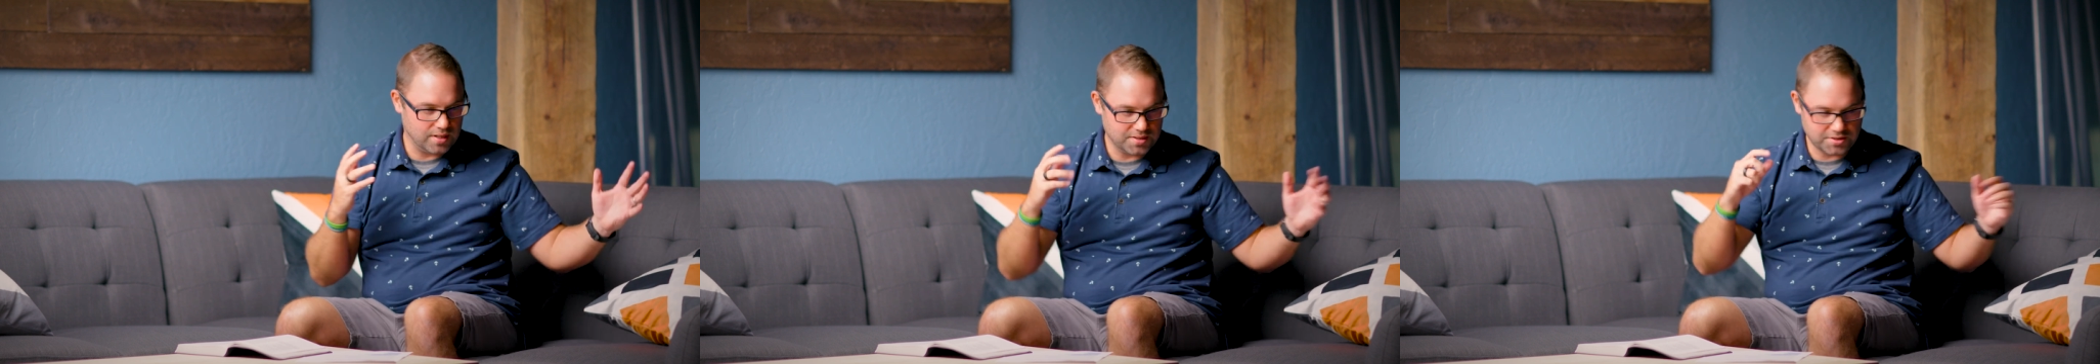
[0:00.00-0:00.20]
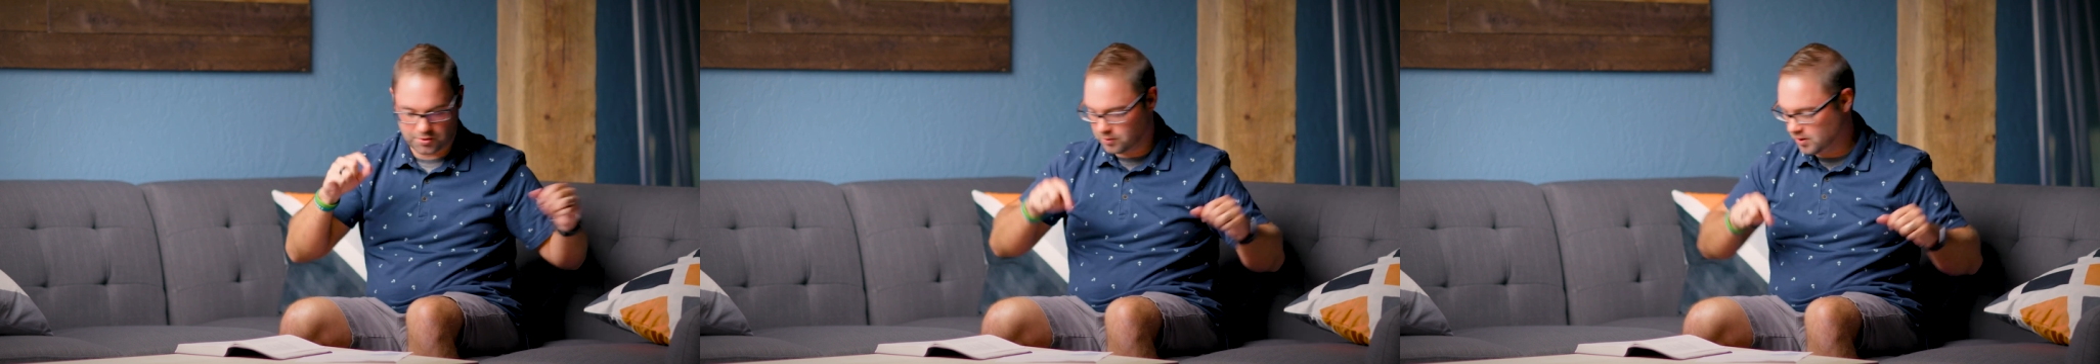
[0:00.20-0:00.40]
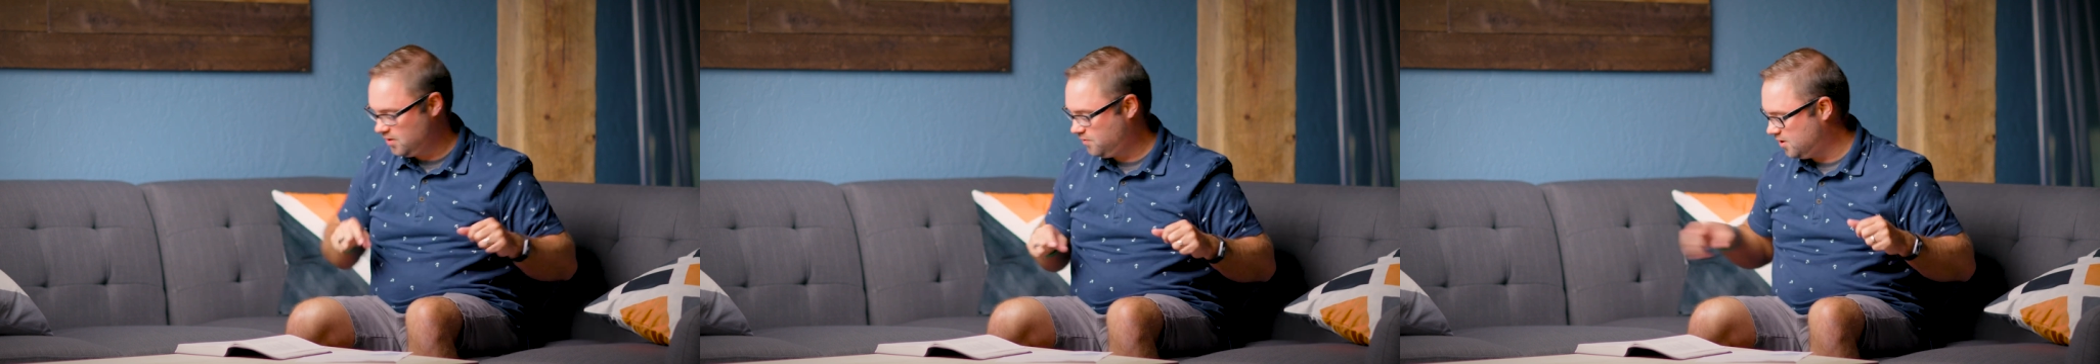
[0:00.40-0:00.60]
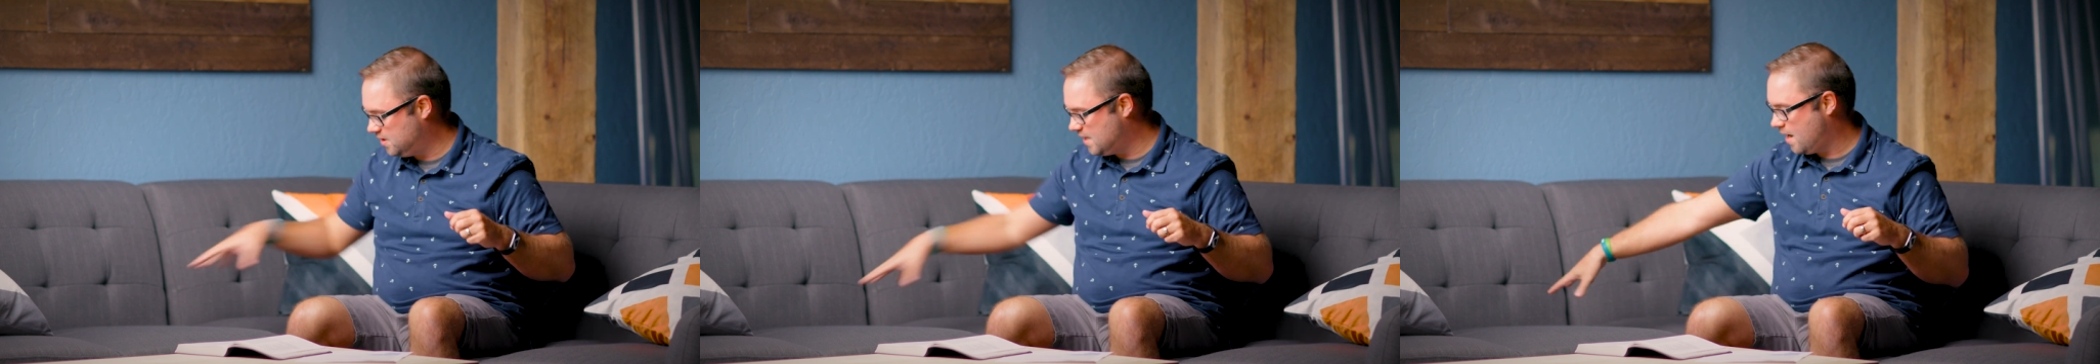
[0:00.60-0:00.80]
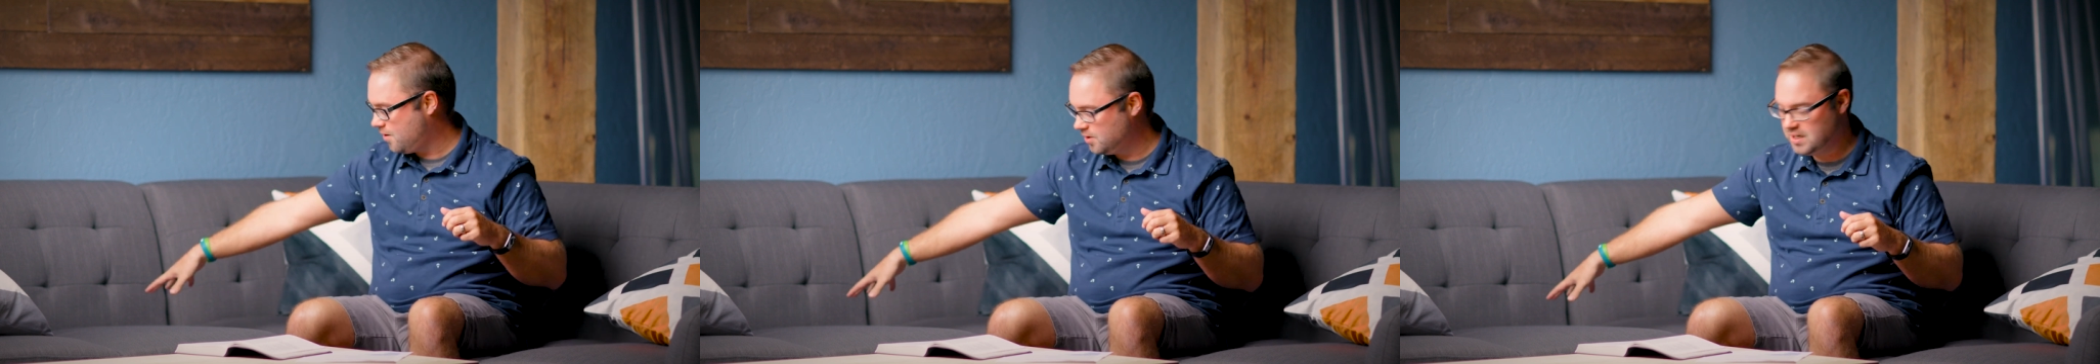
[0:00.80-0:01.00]
us or even
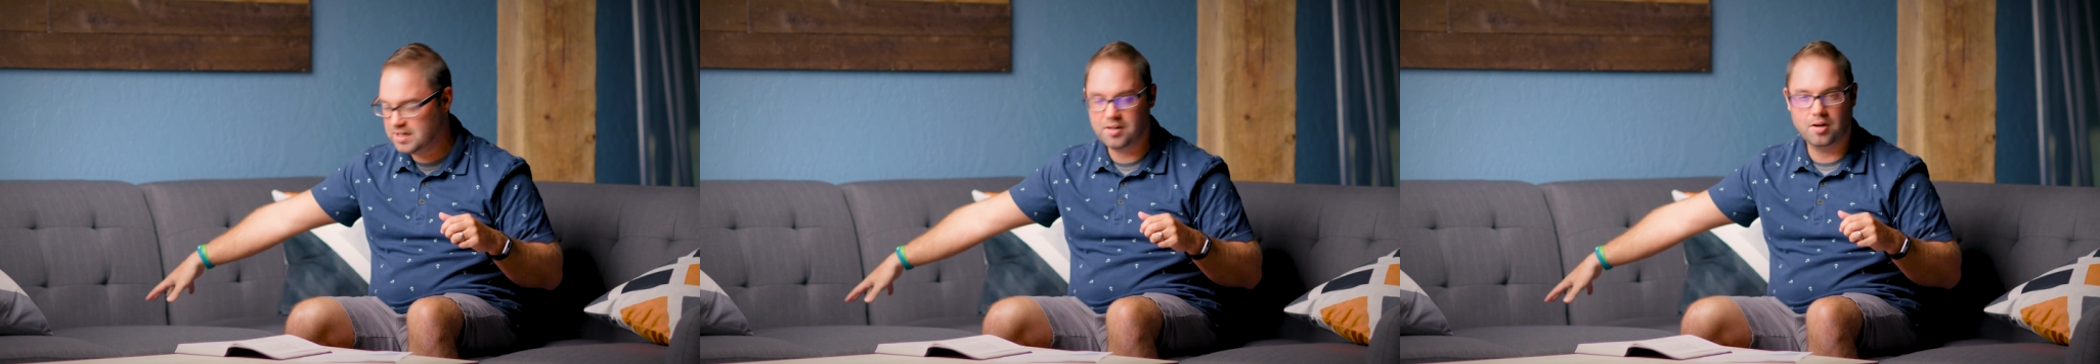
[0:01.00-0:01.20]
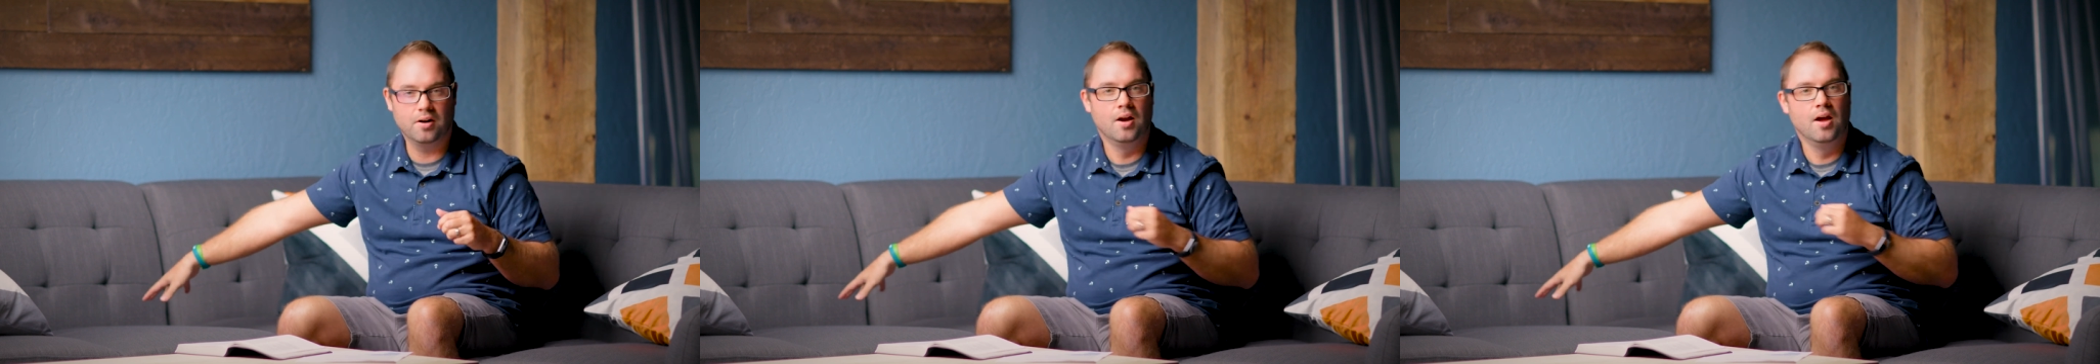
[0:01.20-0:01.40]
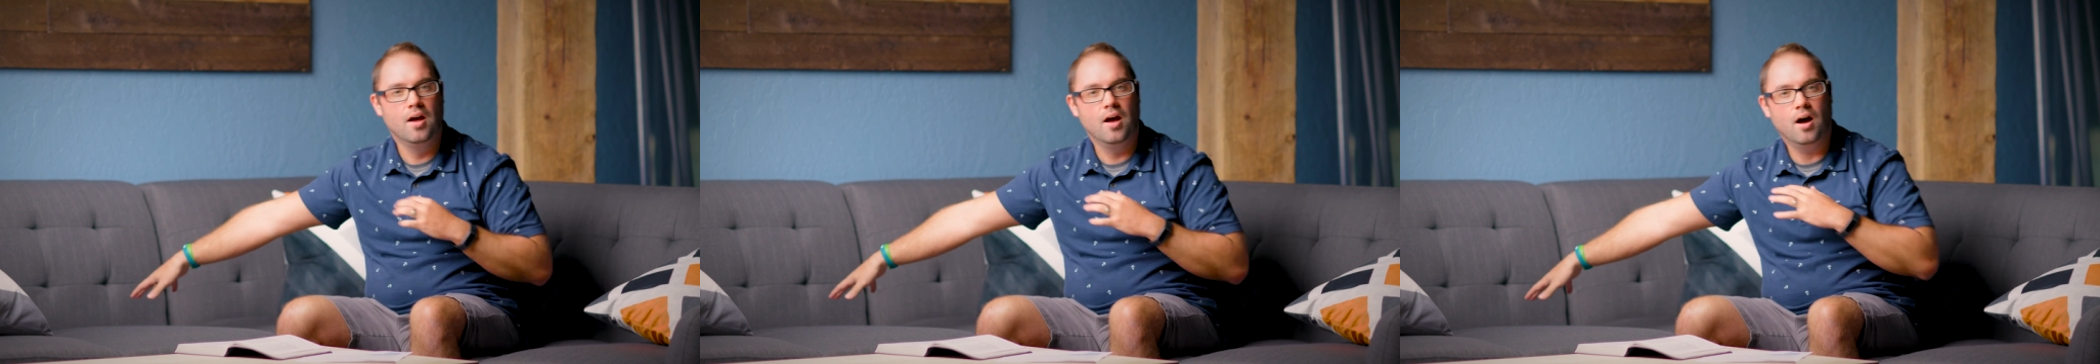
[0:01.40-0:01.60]
down here,